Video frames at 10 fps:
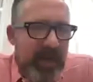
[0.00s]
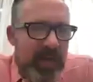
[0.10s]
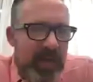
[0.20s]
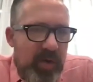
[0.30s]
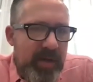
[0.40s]

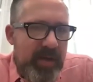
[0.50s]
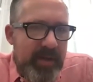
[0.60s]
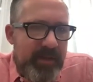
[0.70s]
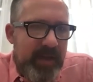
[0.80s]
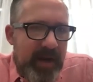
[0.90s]
know,
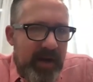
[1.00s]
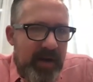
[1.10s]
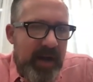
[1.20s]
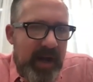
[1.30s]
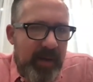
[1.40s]

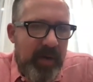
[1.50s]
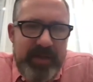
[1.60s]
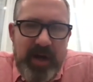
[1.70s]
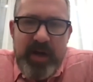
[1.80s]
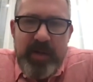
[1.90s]
there, I want
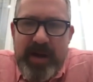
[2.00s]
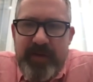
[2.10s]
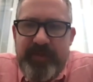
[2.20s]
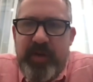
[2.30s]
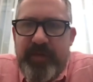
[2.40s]
to talk about
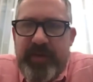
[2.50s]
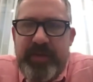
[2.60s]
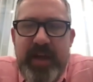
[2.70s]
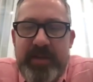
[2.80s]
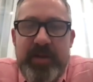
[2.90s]
a few different
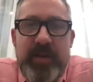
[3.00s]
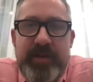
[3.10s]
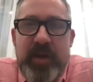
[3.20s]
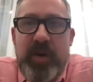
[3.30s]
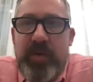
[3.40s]
things
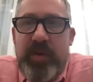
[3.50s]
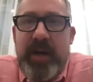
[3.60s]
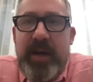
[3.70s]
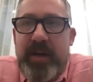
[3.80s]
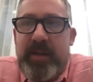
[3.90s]
also
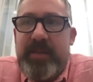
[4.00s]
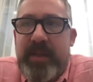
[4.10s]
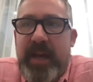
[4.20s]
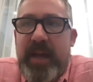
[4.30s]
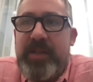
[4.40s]
uh,
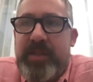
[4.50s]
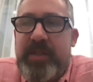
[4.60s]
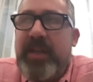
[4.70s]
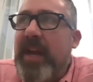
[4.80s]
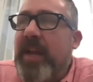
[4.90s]
today, just
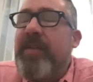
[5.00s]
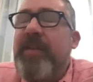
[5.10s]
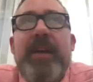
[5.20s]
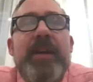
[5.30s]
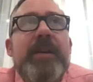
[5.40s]
to kind of
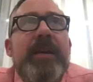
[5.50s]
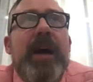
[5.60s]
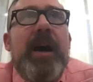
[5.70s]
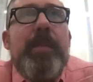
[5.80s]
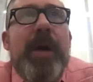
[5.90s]

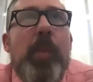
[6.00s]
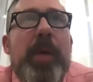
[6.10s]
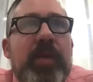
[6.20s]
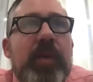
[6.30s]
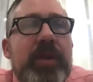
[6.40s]
um, help
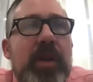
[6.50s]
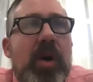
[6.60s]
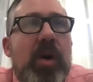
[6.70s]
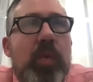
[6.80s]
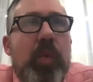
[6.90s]
everyone
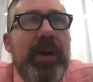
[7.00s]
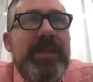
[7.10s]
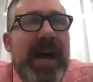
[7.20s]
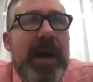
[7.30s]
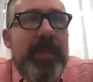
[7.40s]
know
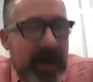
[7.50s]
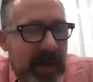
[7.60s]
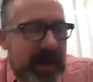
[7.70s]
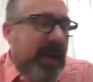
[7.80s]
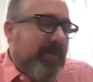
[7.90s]
what's happening.
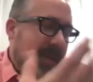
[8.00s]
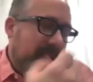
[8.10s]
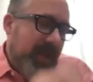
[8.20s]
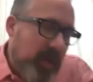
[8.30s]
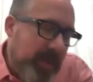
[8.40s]
Again,
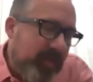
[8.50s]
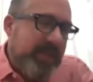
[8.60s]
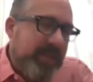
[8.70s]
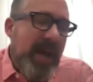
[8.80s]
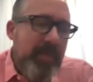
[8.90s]
a little bit of
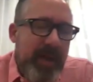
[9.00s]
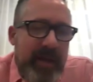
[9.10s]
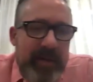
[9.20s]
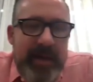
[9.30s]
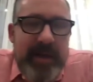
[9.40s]
what's
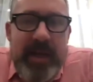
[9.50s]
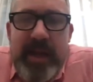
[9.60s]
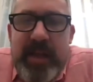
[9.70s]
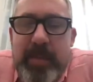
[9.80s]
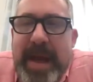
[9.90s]
happening in,
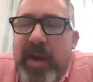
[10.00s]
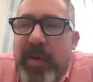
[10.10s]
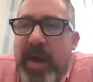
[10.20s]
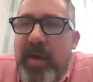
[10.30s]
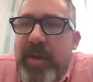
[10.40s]
in the
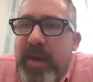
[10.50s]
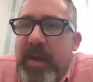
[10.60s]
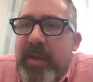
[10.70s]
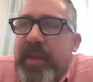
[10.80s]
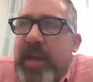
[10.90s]
background.
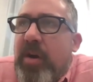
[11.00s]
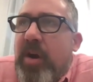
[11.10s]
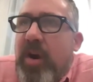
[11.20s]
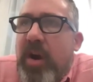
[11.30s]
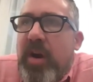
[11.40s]
There
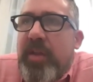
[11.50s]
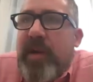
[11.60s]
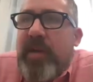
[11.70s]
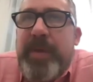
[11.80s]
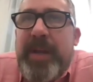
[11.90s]
are,
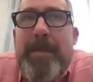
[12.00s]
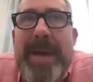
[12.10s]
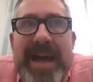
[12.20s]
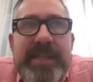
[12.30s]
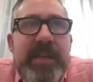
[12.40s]
there has been a
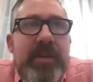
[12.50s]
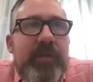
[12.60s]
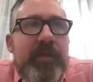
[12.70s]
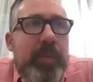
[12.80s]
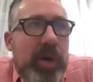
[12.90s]

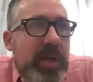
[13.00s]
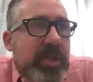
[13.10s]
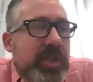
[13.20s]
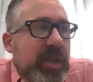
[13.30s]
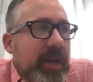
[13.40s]
massive push